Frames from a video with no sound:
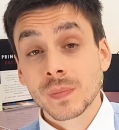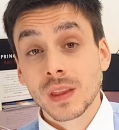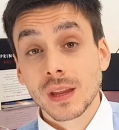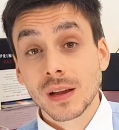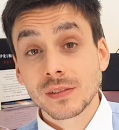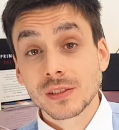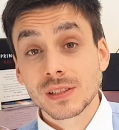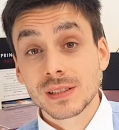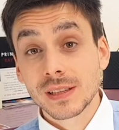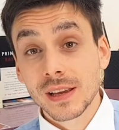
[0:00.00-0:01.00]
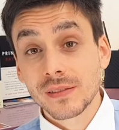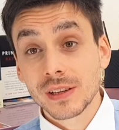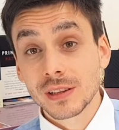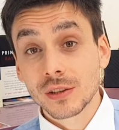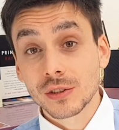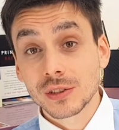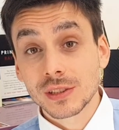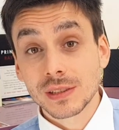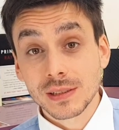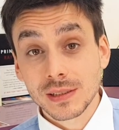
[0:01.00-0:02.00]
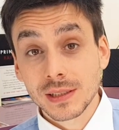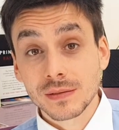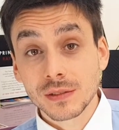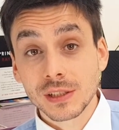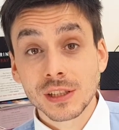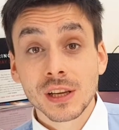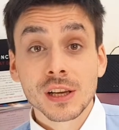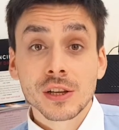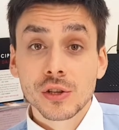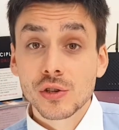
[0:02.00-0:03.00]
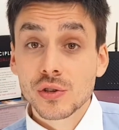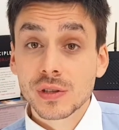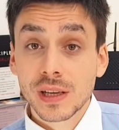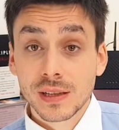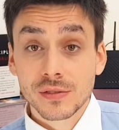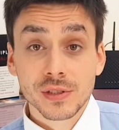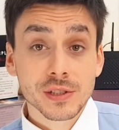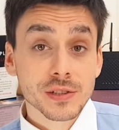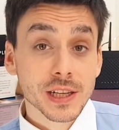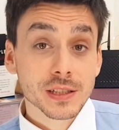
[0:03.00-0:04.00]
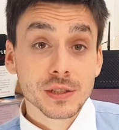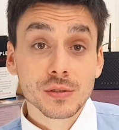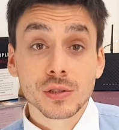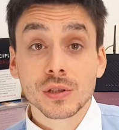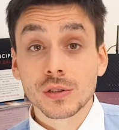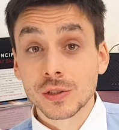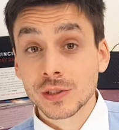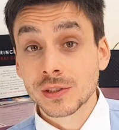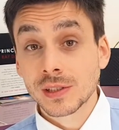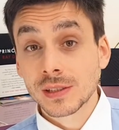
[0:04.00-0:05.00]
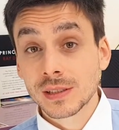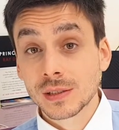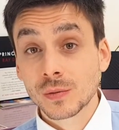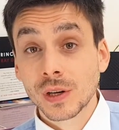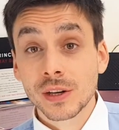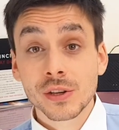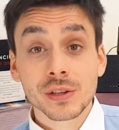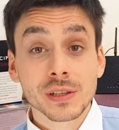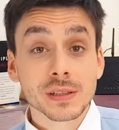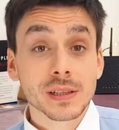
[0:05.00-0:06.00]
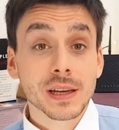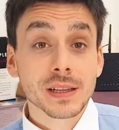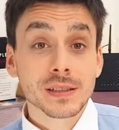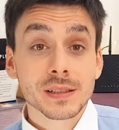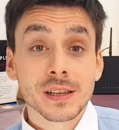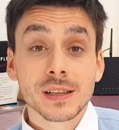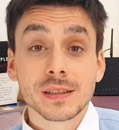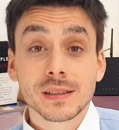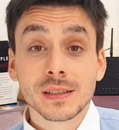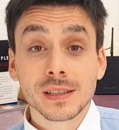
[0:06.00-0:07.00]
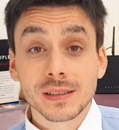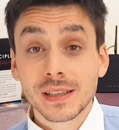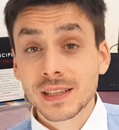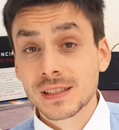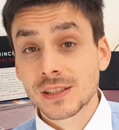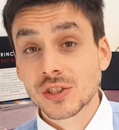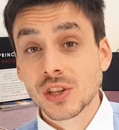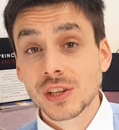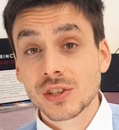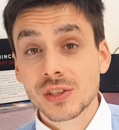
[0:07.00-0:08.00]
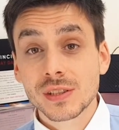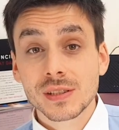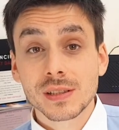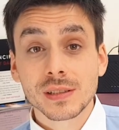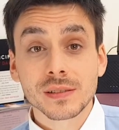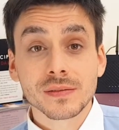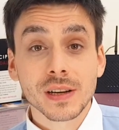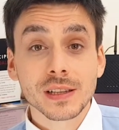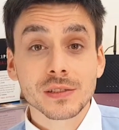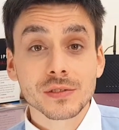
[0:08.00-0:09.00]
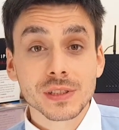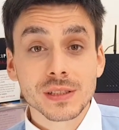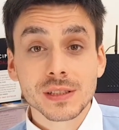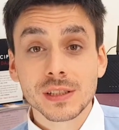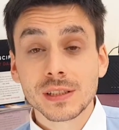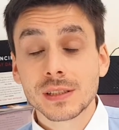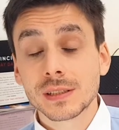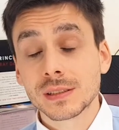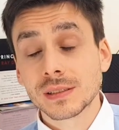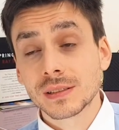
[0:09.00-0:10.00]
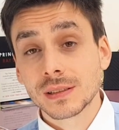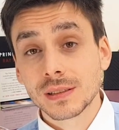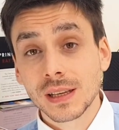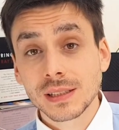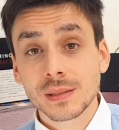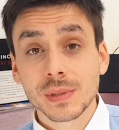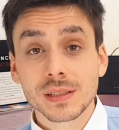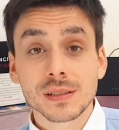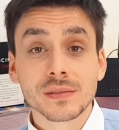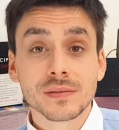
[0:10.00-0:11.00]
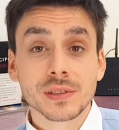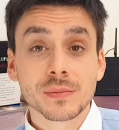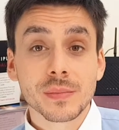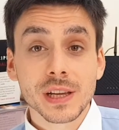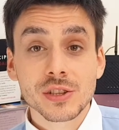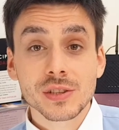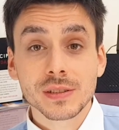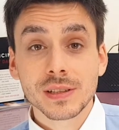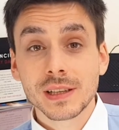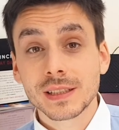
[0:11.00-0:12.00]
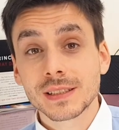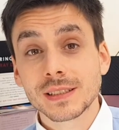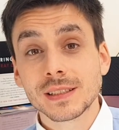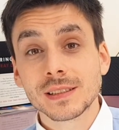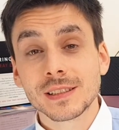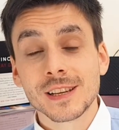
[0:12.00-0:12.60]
After saving the order successfully, you should get redirected to the orders list where you can get the text suggestions and the final receipt and SMS confirmation text and